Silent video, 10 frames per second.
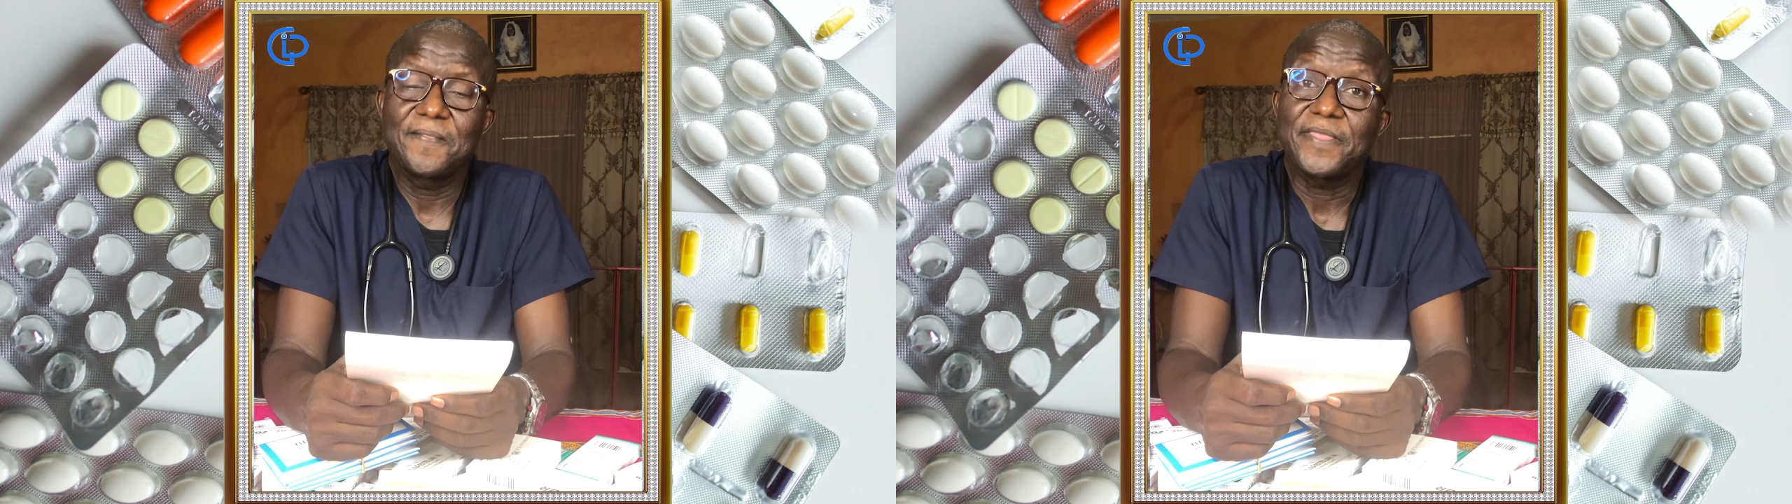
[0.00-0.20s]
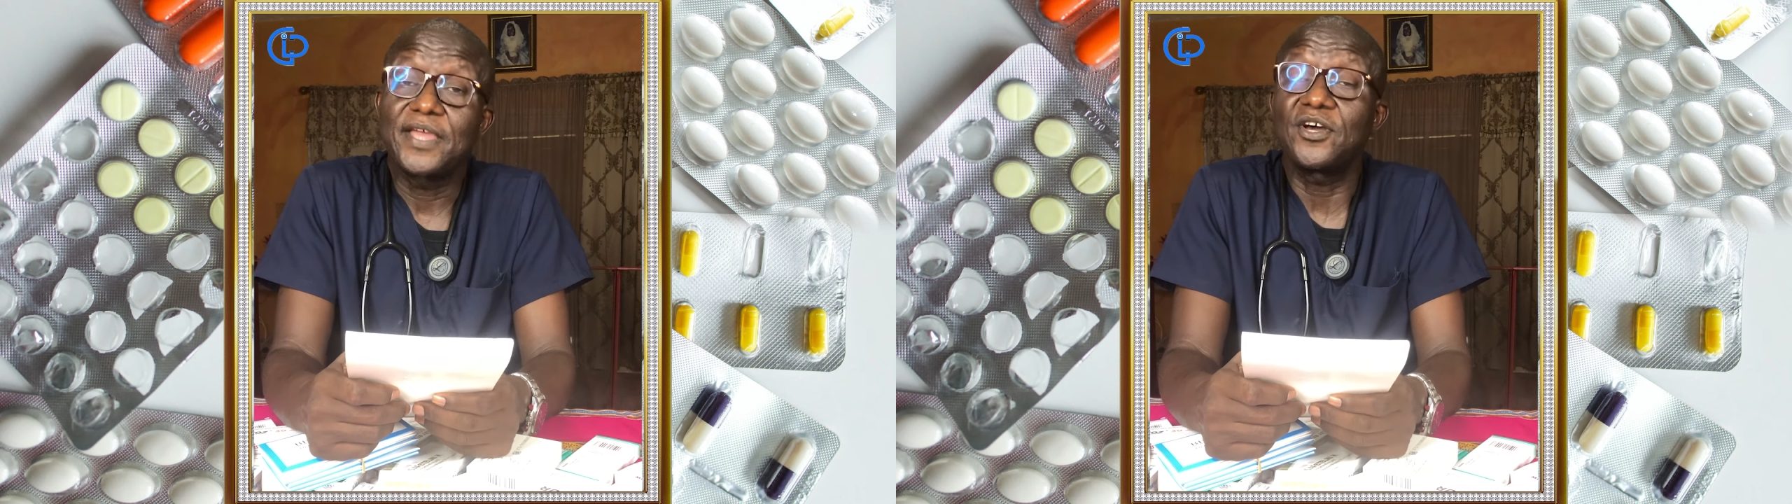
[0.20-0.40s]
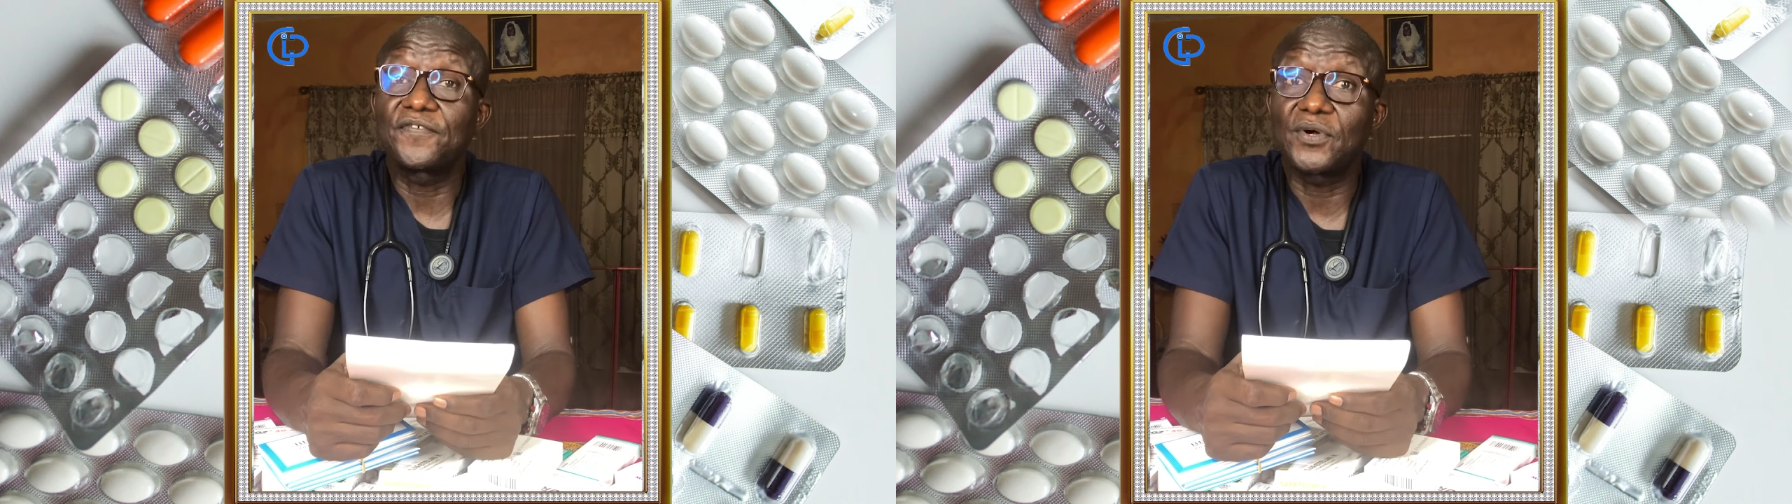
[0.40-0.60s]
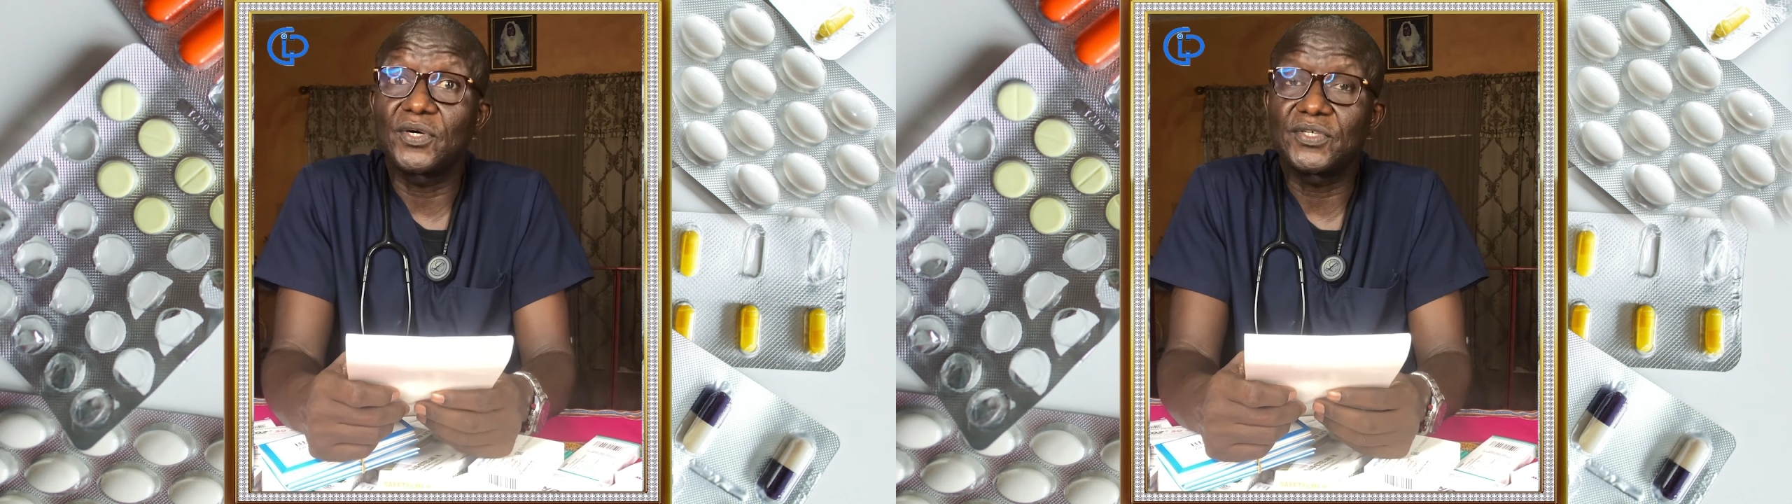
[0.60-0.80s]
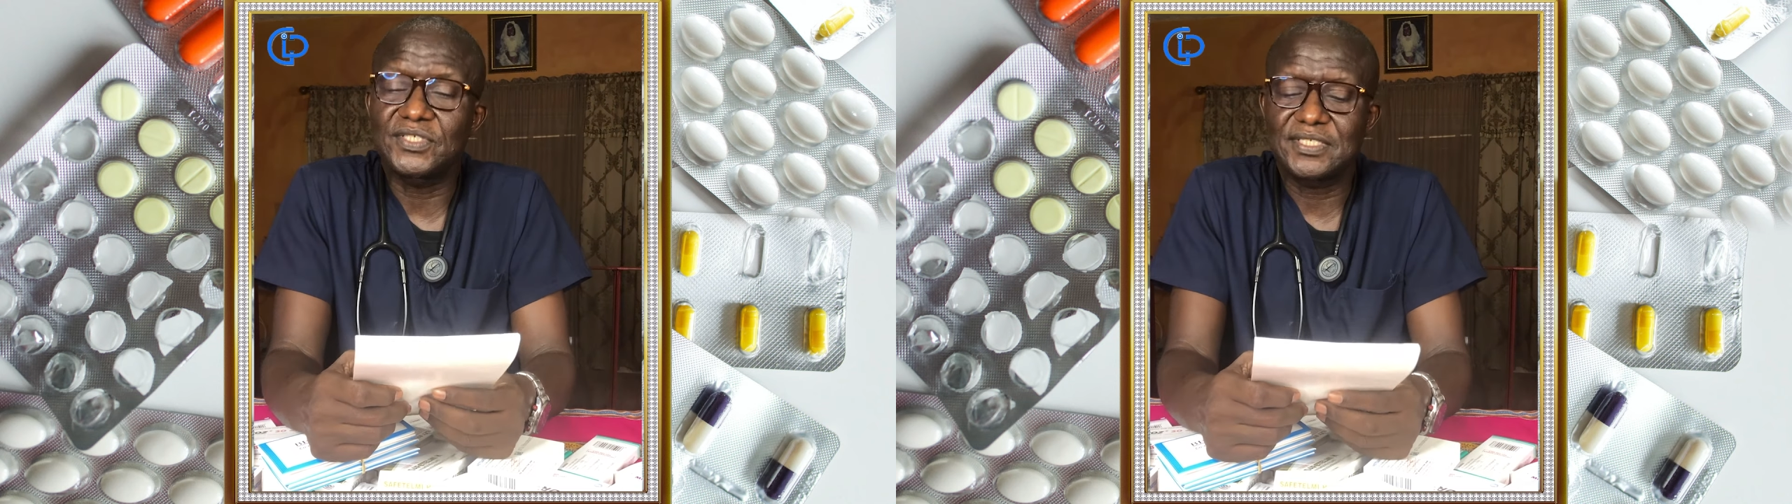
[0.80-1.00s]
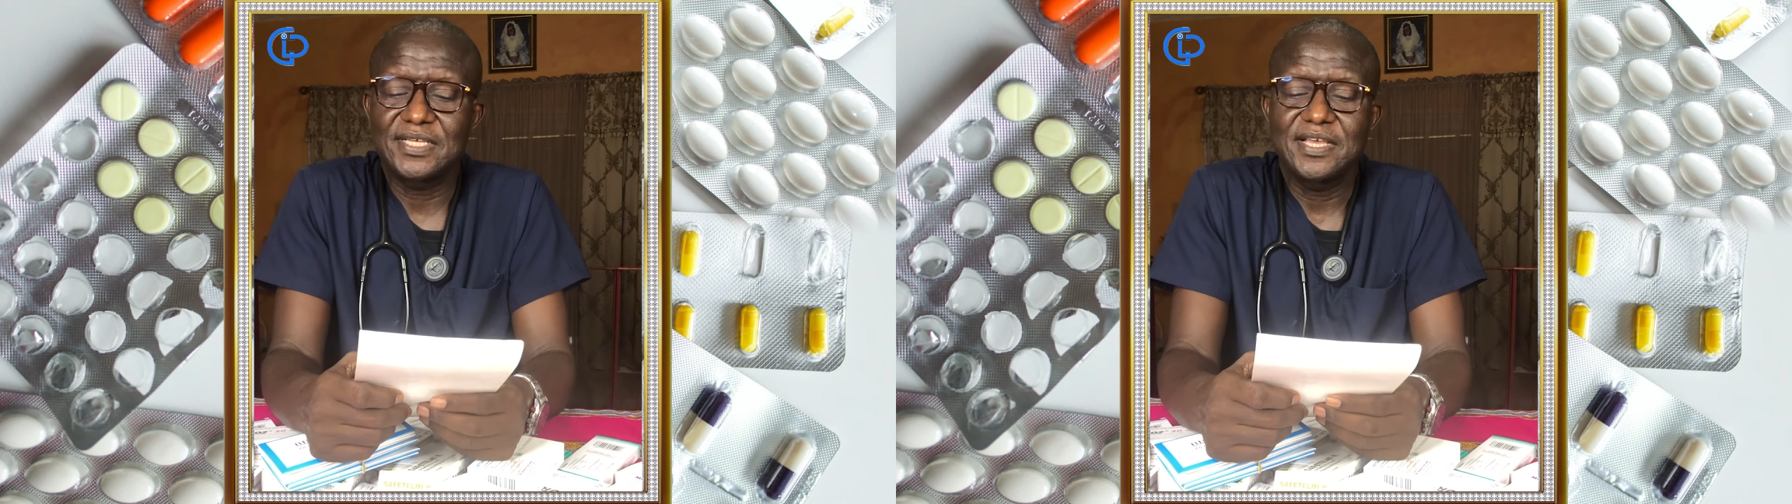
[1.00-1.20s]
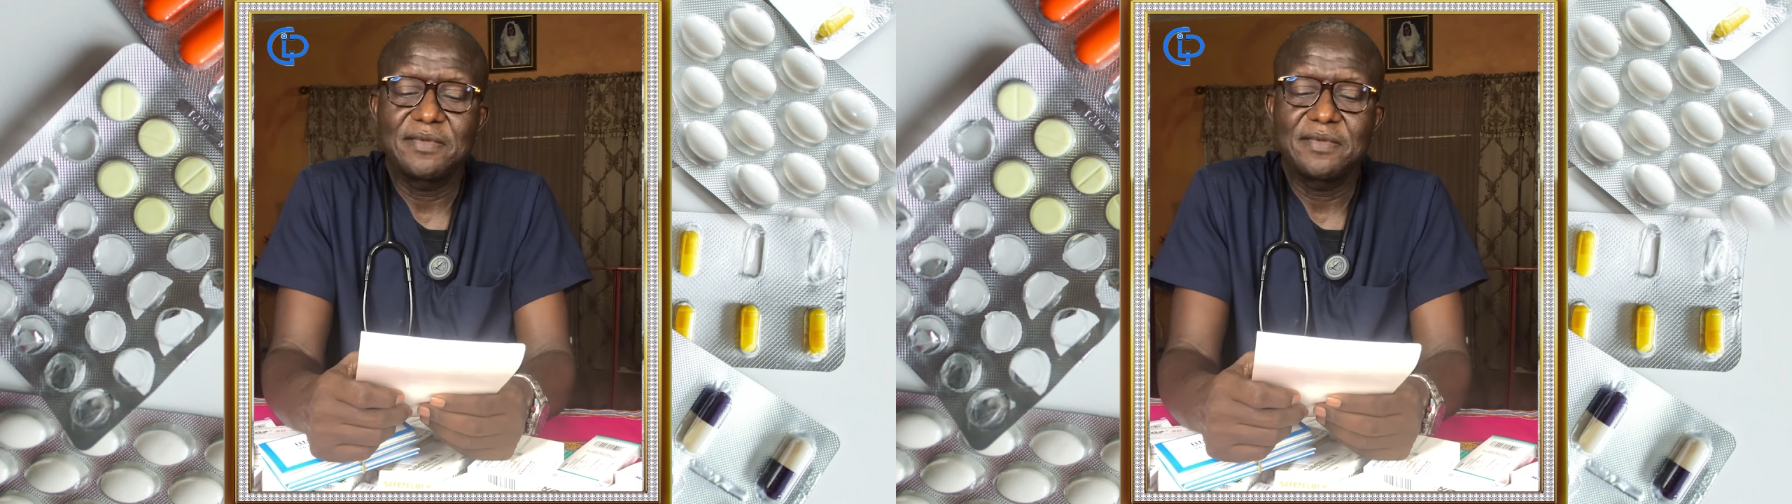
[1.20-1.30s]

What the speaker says: And of course,